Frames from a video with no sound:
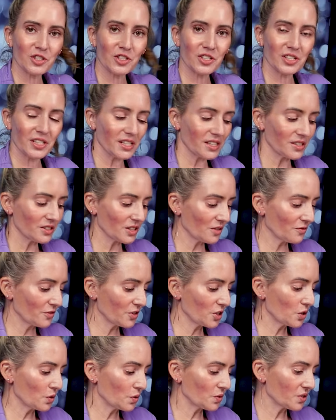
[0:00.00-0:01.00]
which is ease
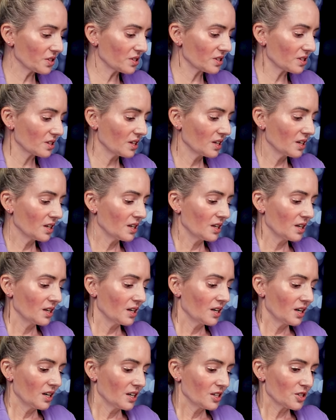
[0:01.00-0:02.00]
of use.
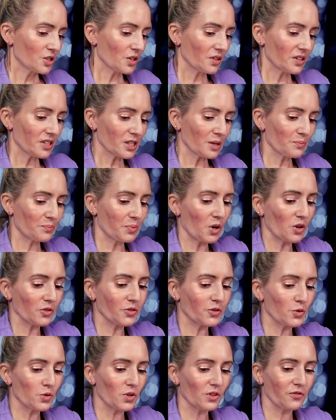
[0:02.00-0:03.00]
So these are
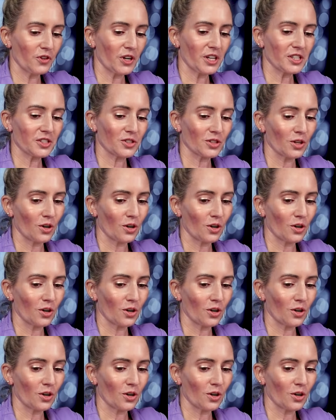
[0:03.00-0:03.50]
both dual phase